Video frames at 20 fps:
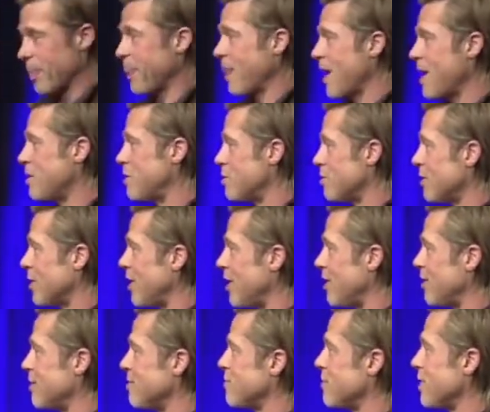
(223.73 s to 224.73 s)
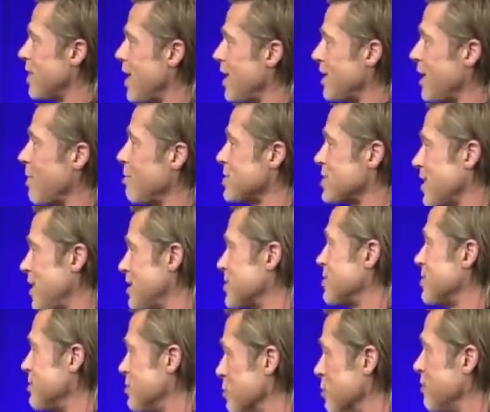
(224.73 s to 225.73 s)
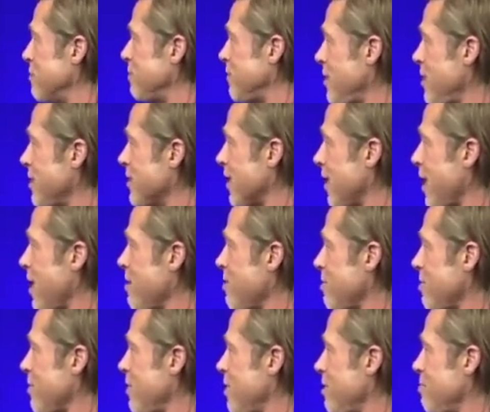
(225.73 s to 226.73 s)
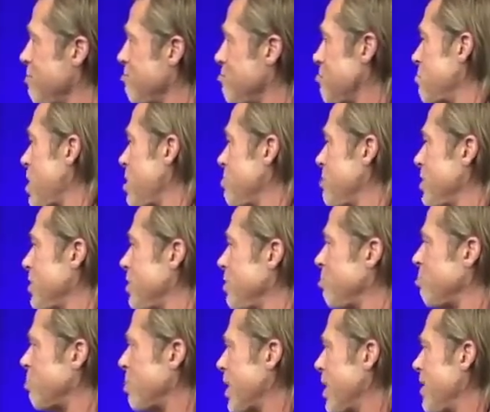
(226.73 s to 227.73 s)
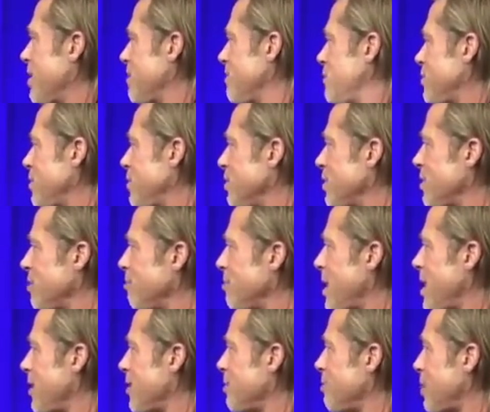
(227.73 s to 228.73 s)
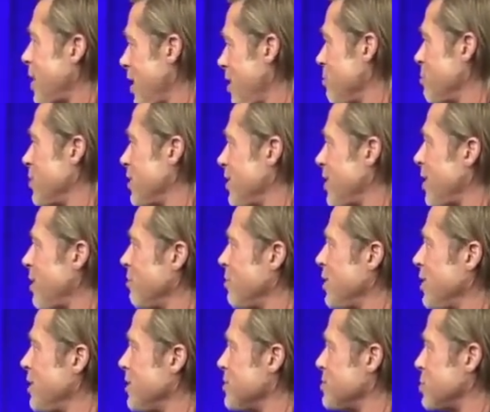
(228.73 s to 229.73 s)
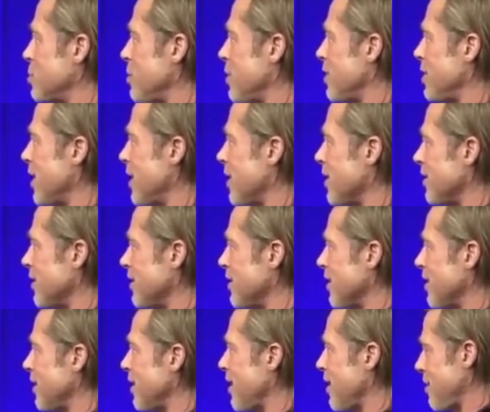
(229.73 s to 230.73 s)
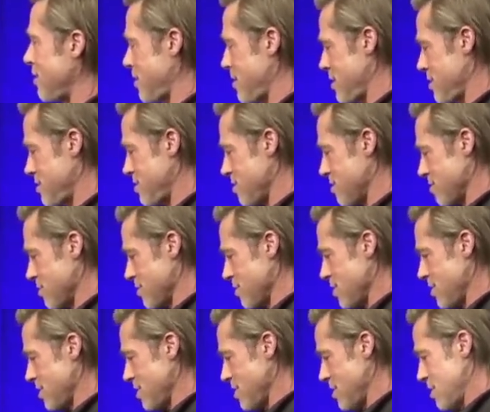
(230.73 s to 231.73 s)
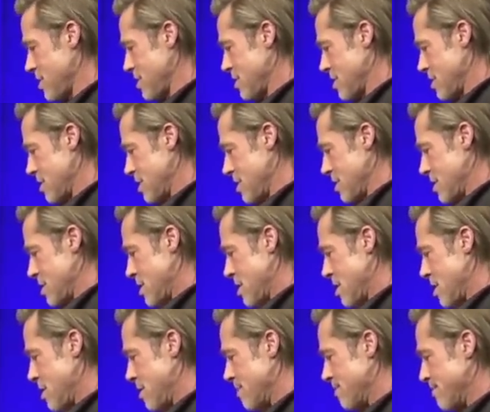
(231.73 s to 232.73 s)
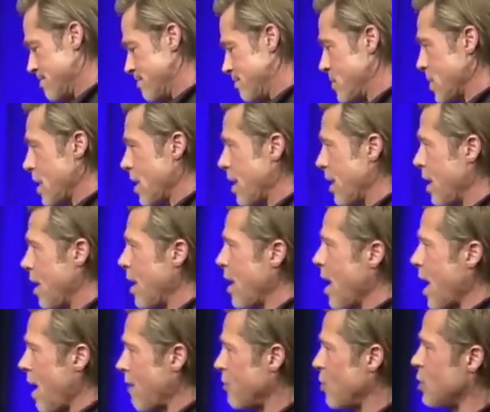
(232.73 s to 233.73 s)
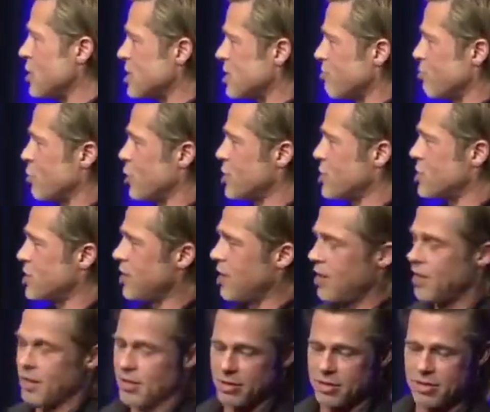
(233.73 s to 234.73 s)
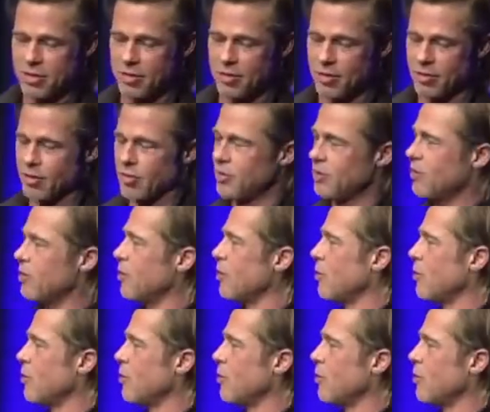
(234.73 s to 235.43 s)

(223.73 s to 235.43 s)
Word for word: Thank you, Leonard, for that. That was actually good fun. I thought it might be a little painful looking back. I really enjoyed that. I thank you. I've always appreciated your